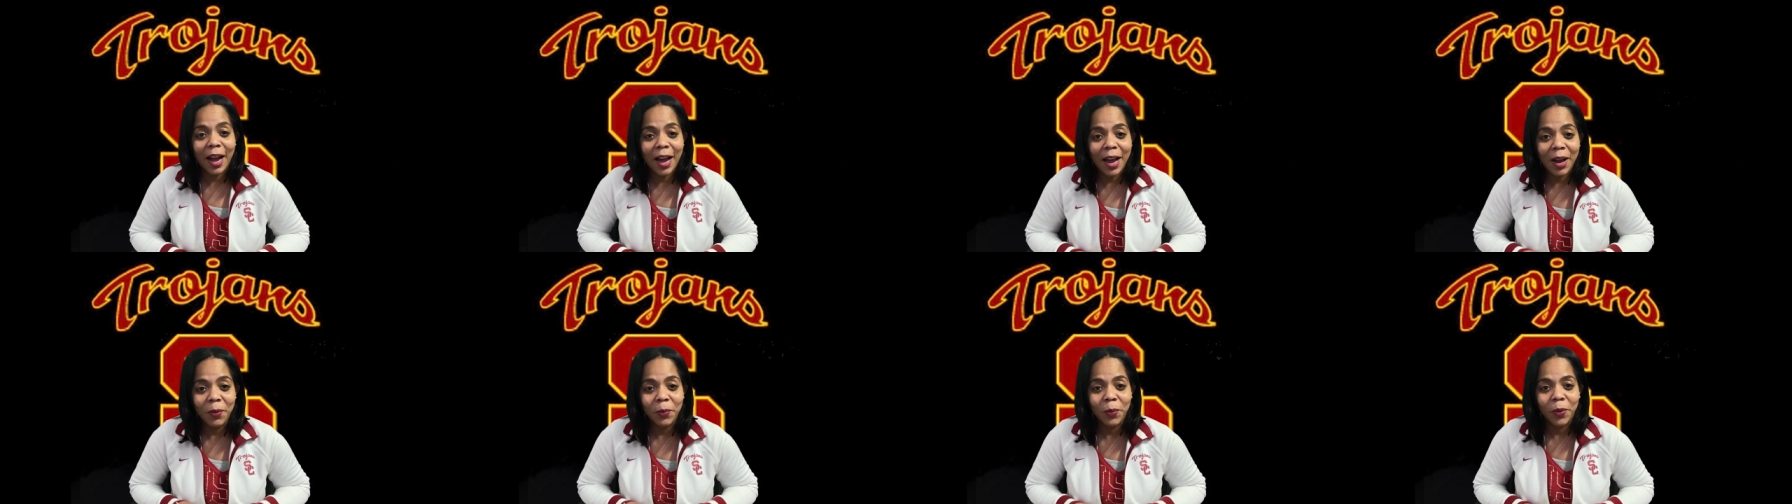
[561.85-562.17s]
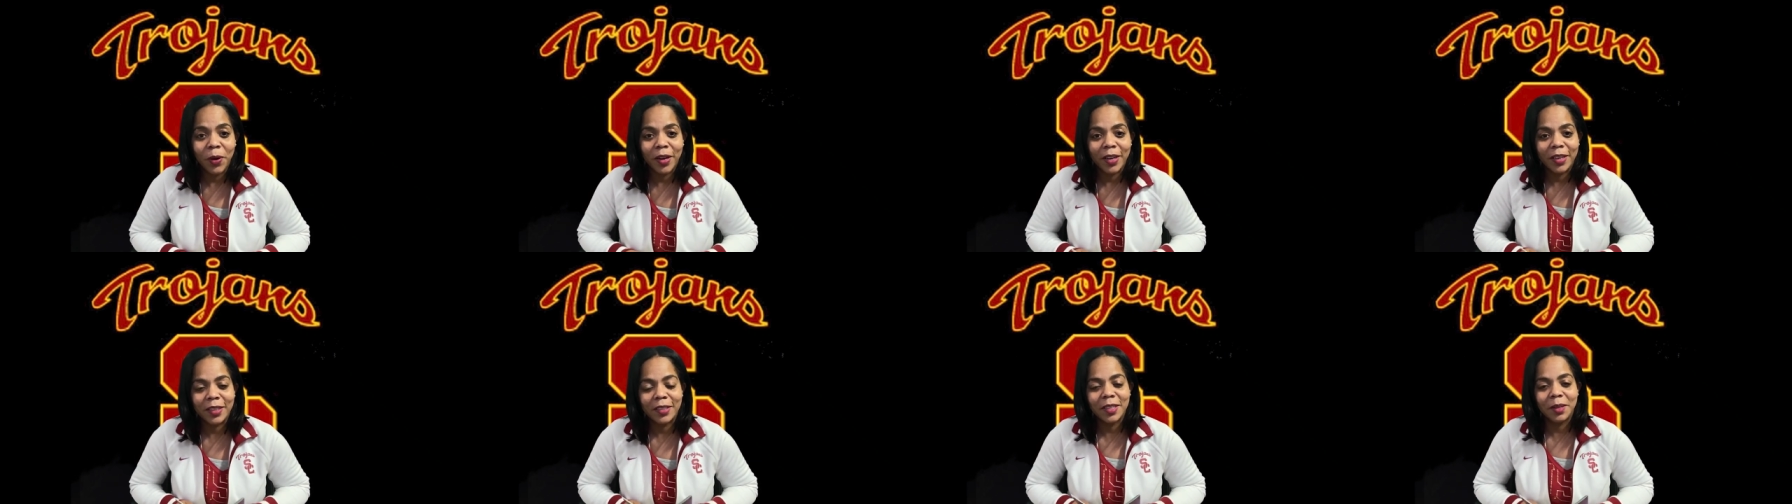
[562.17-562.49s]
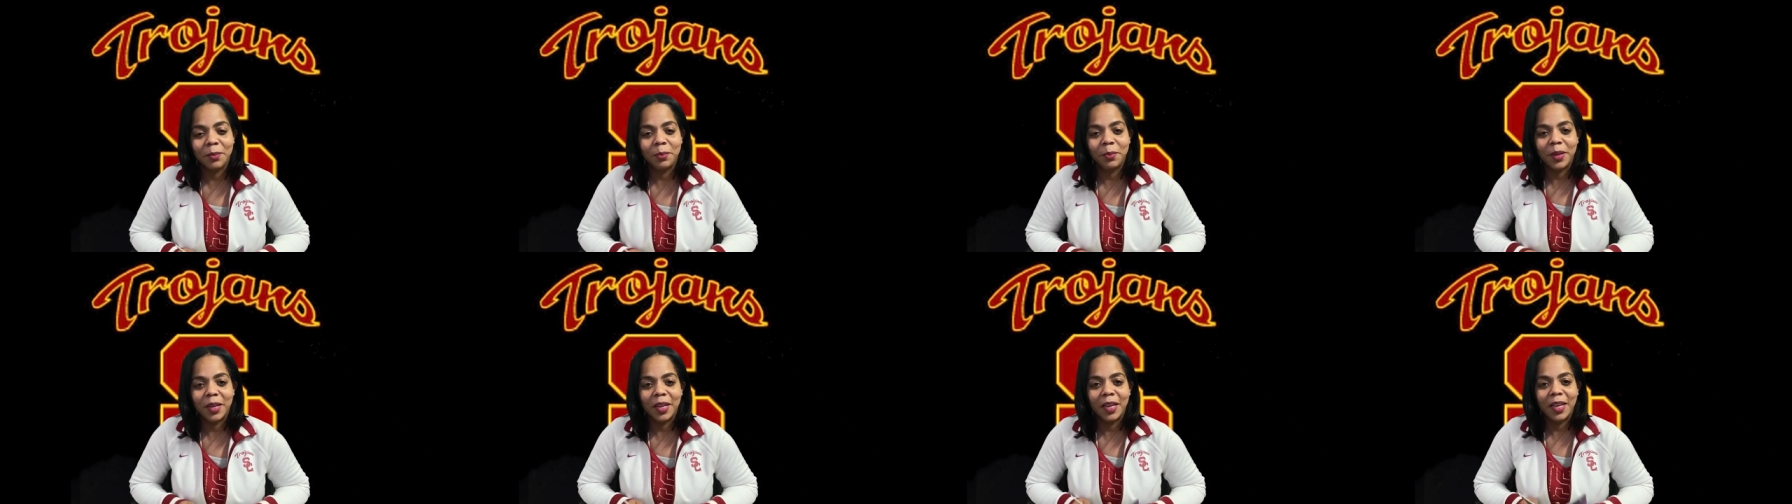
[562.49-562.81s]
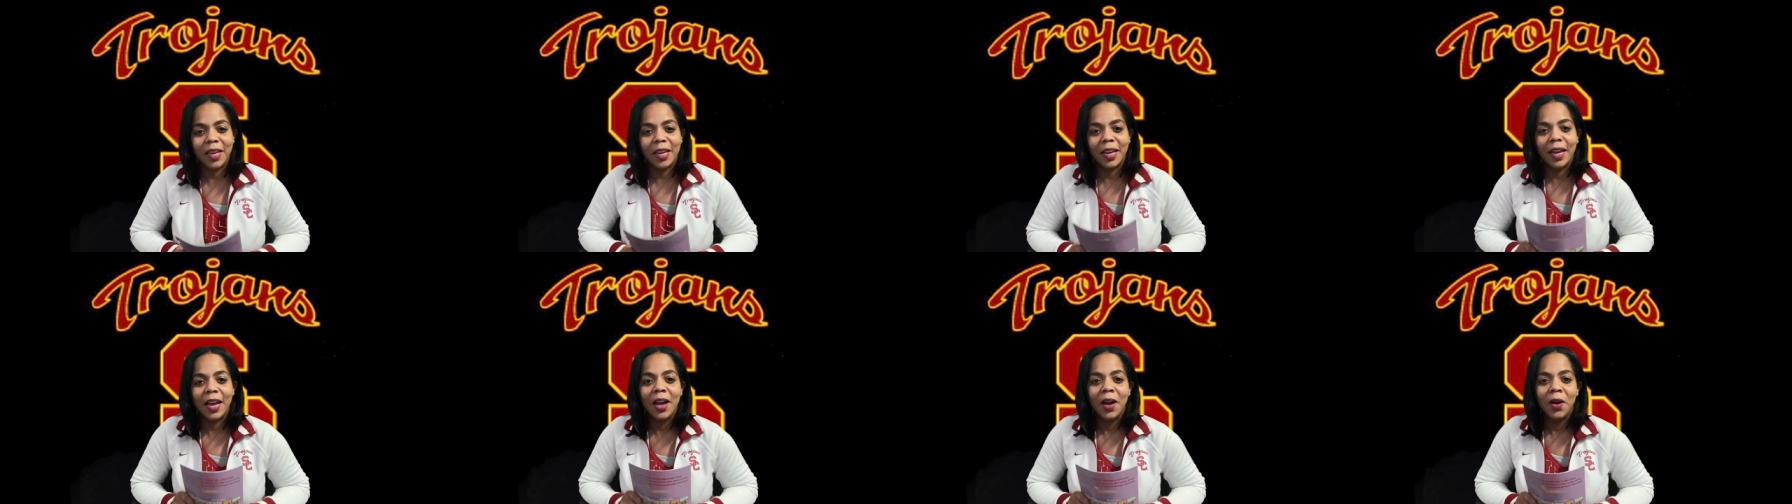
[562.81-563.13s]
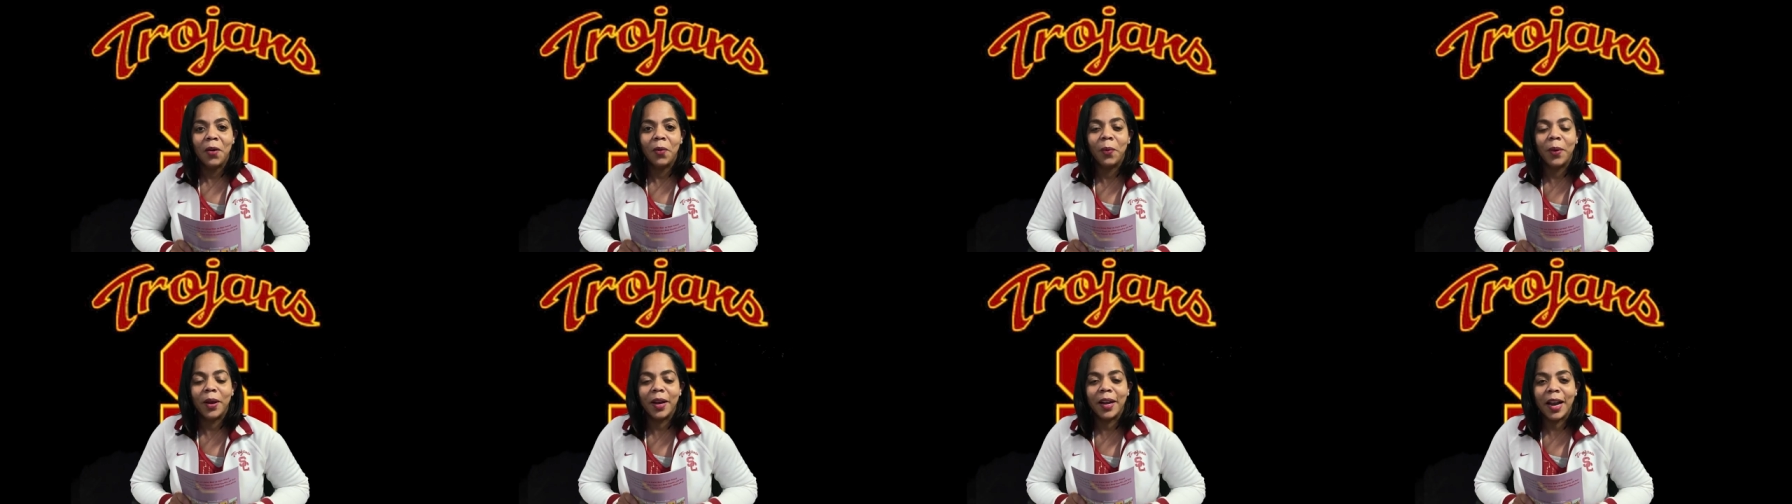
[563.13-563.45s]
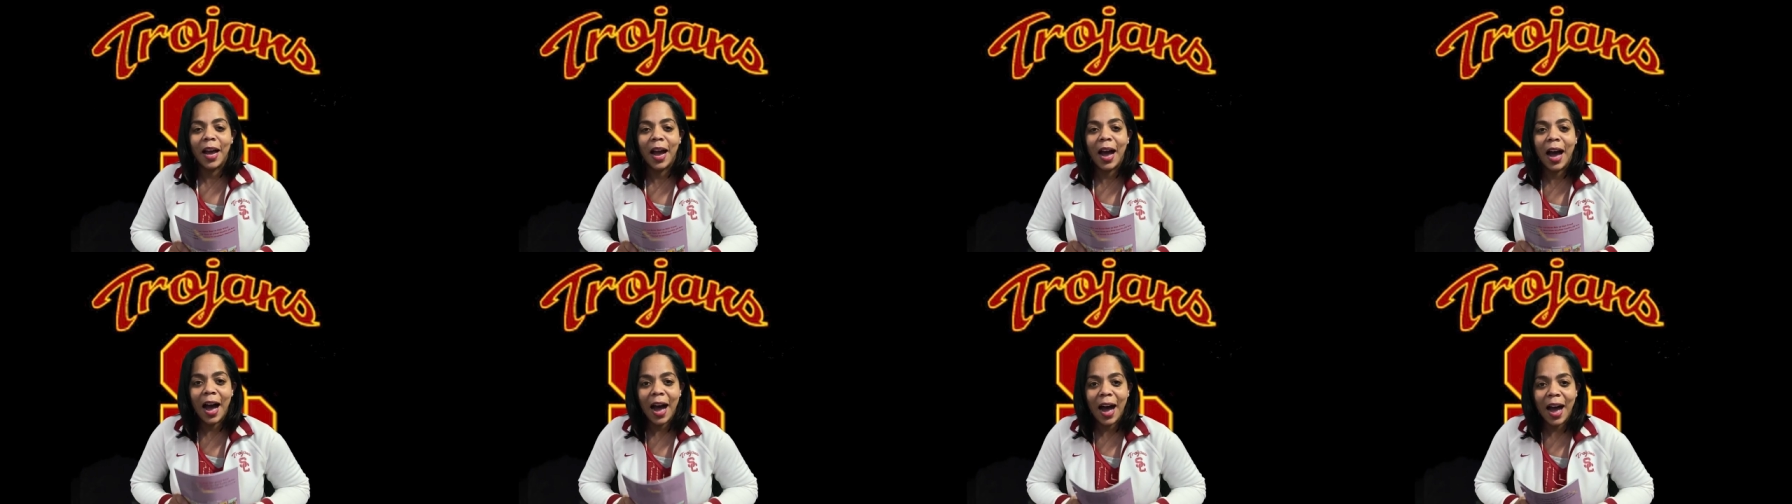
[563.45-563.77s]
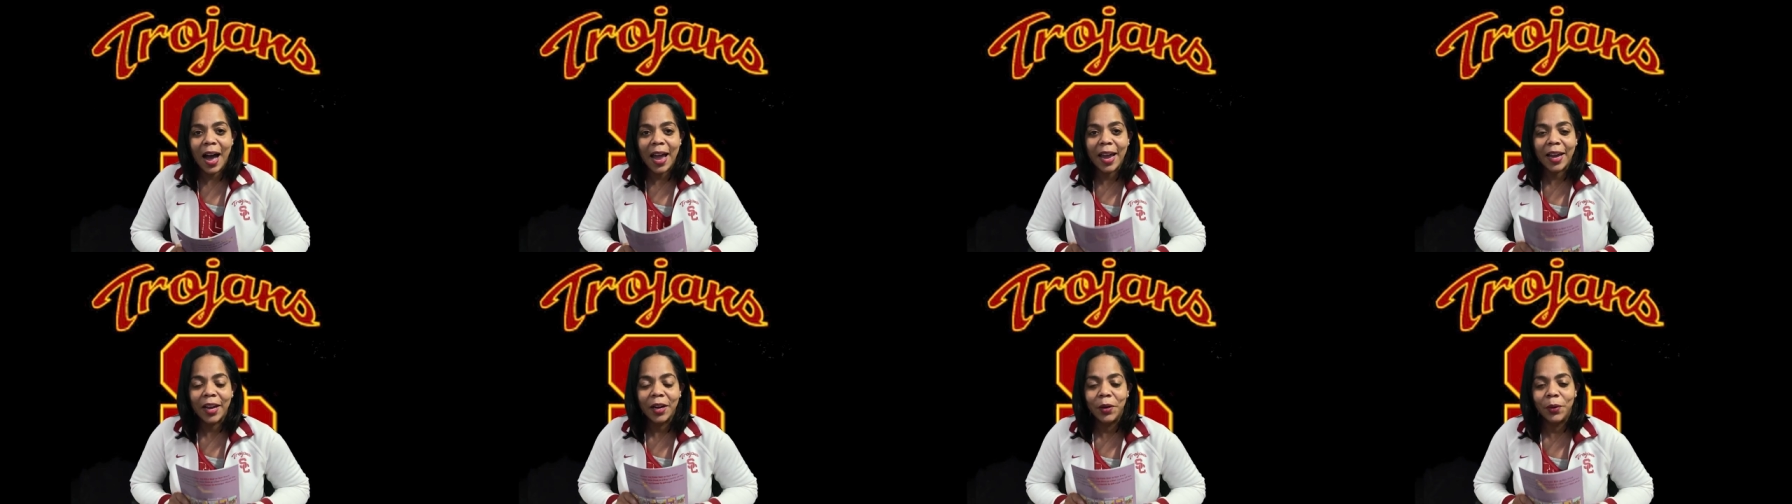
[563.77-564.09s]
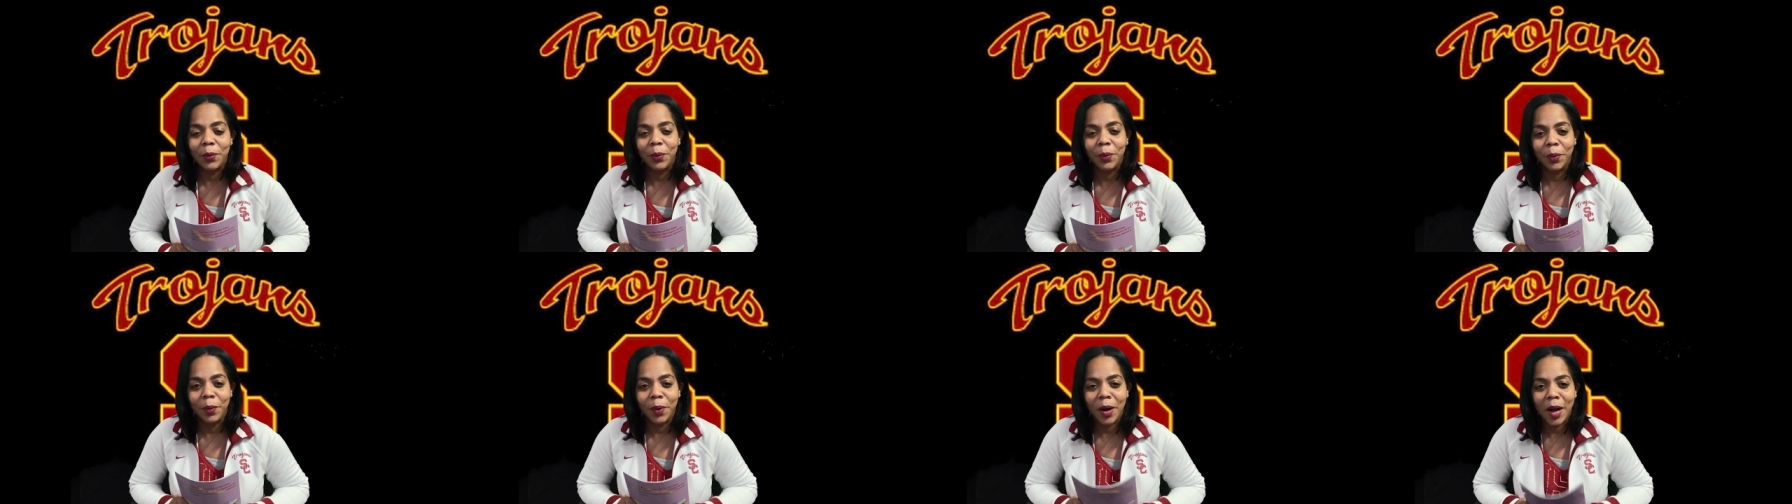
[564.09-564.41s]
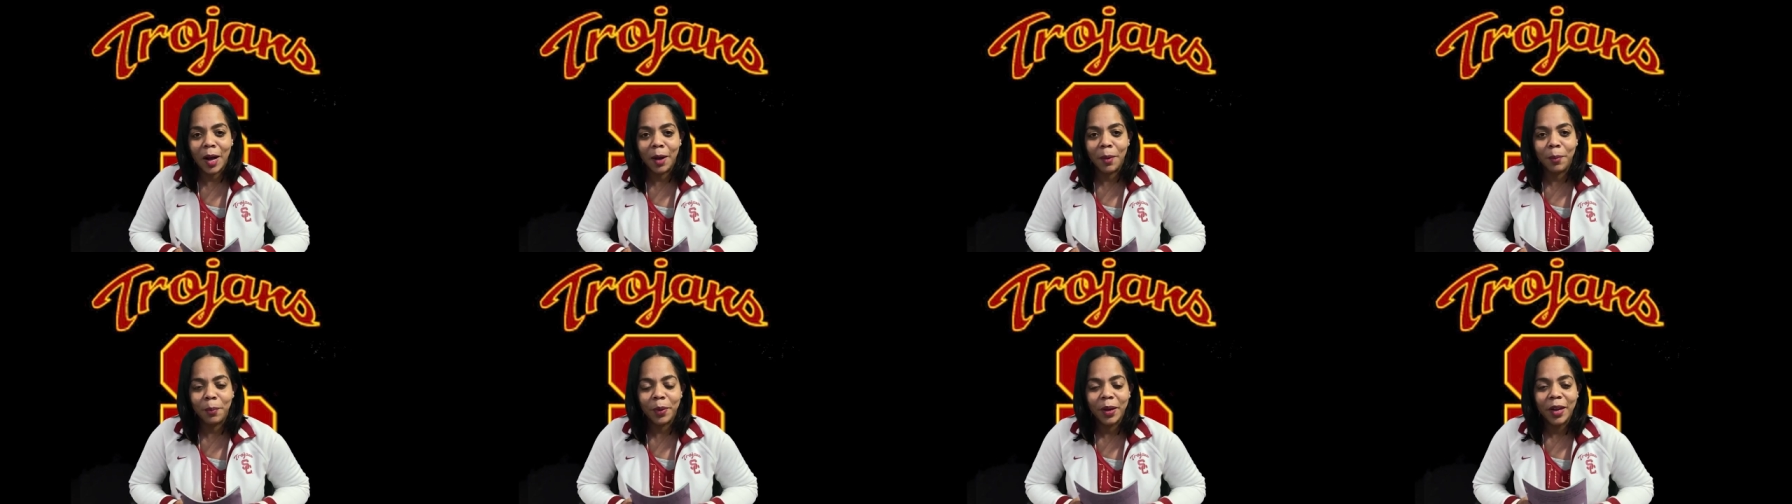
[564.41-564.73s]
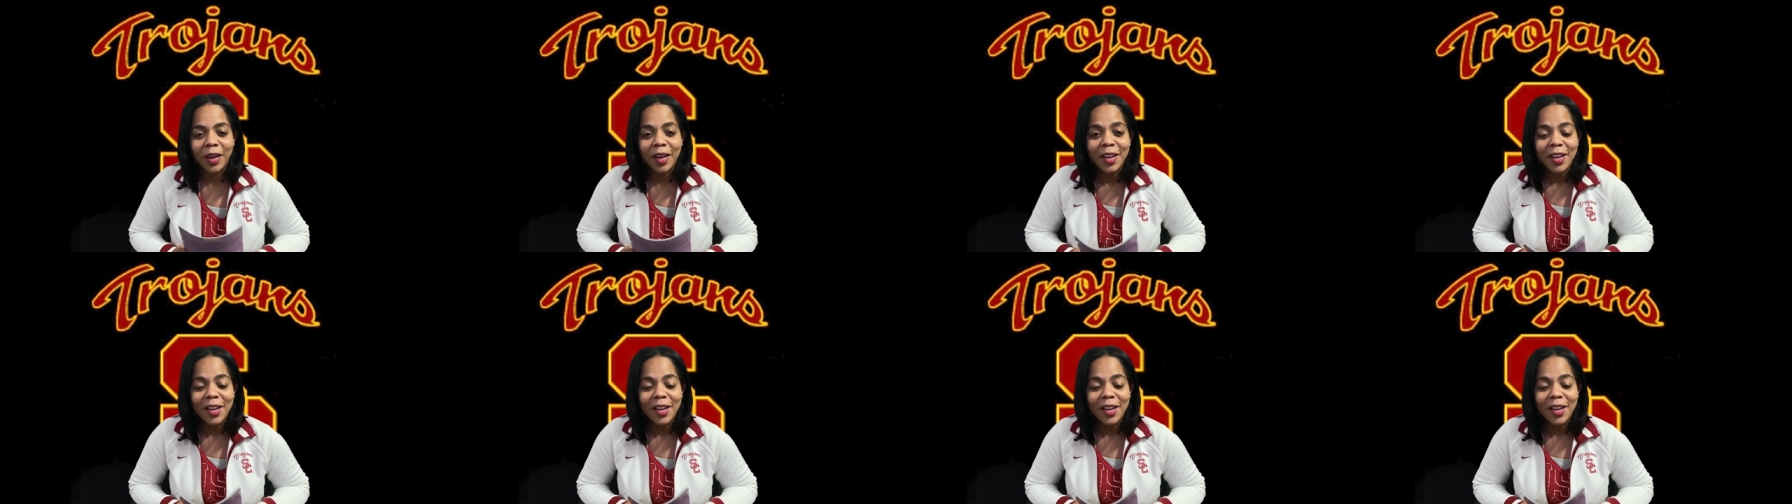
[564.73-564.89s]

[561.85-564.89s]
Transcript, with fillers: I wanted to be when I grew up.